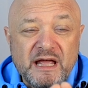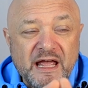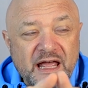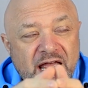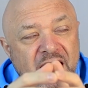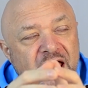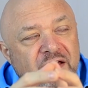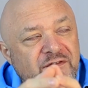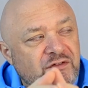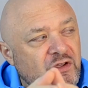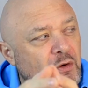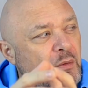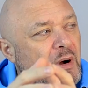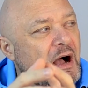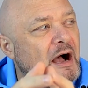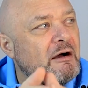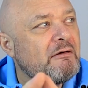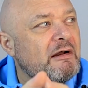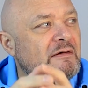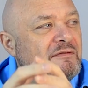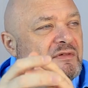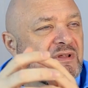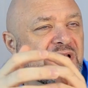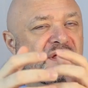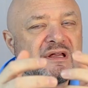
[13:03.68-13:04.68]
if you are
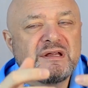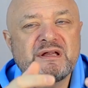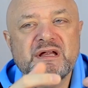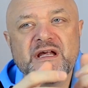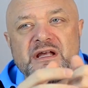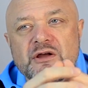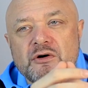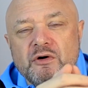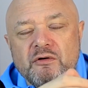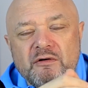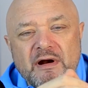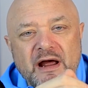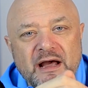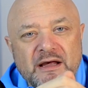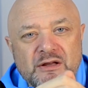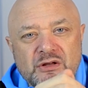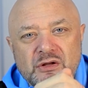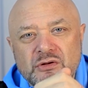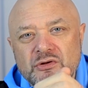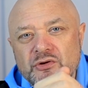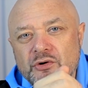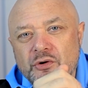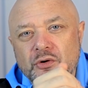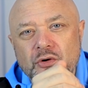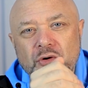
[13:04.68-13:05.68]
having to see your ex
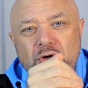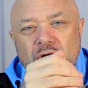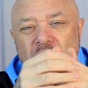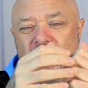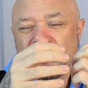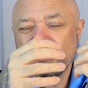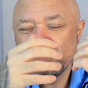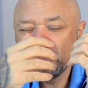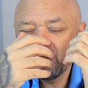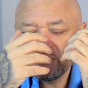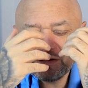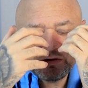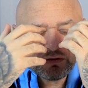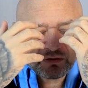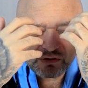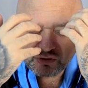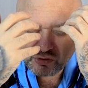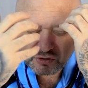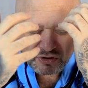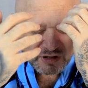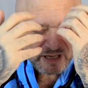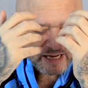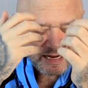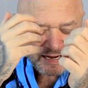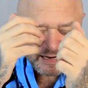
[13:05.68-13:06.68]
and you
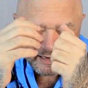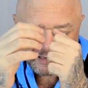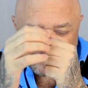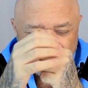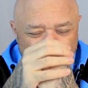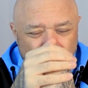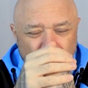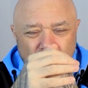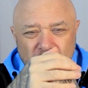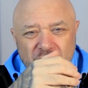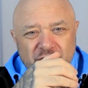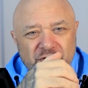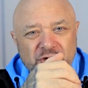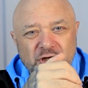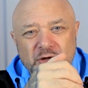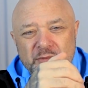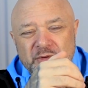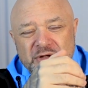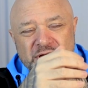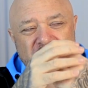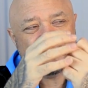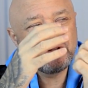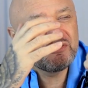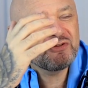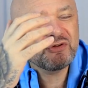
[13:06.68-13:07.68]
just can't get over them
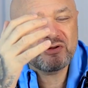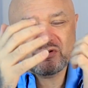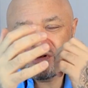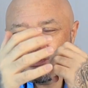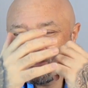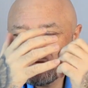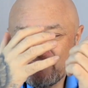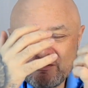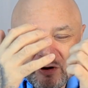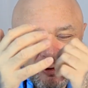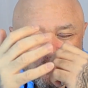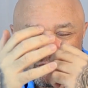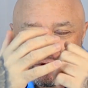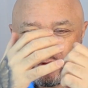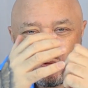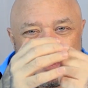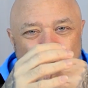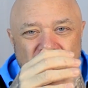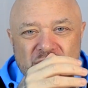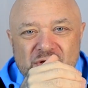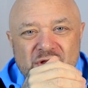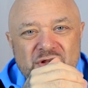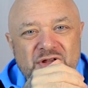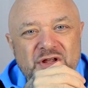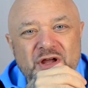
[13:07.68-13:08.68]
and you just don't know
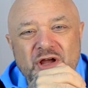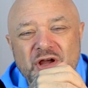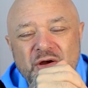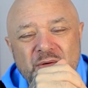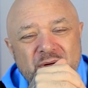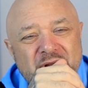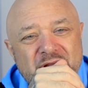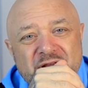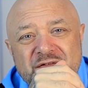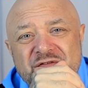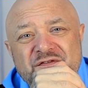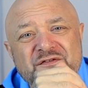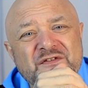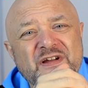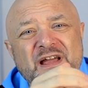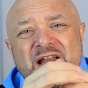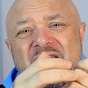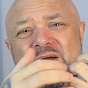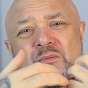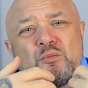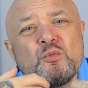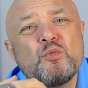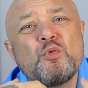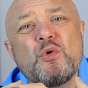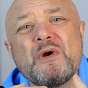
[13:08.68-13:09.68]
what to do and you're
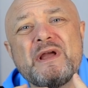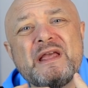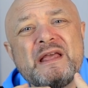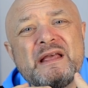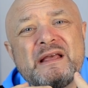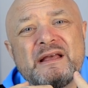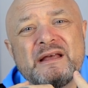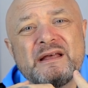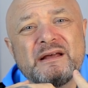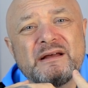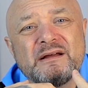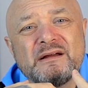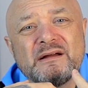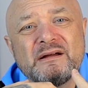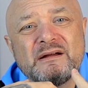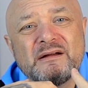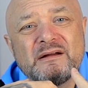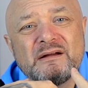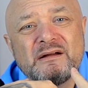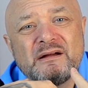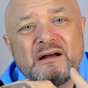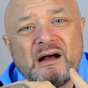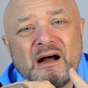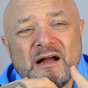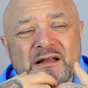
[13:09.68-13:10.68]
feeling weak
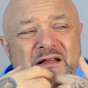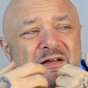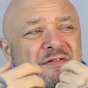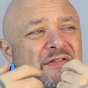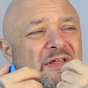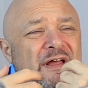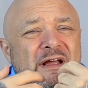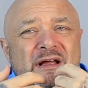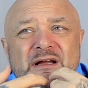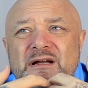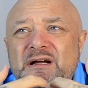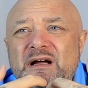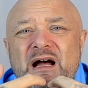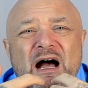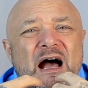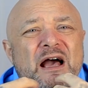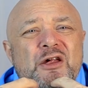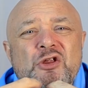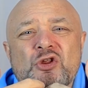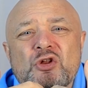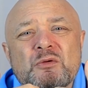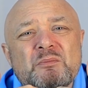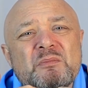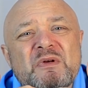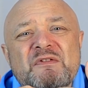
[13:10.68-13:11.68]
and you think, I
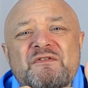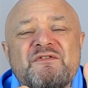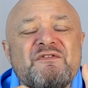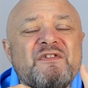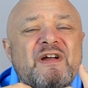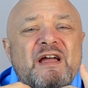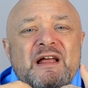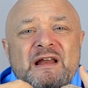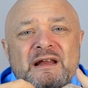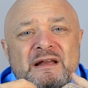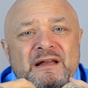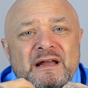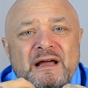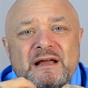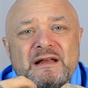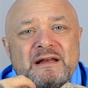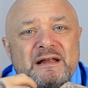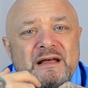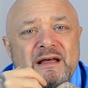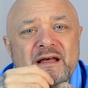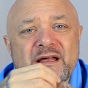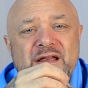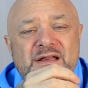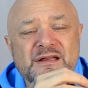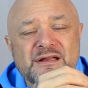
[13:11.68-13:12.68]
shouldn't be feeling like
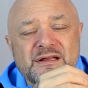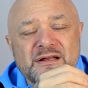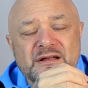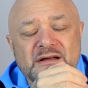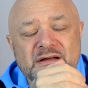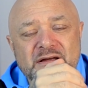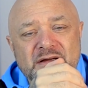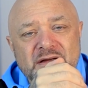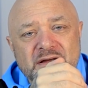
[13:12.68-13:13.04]
this,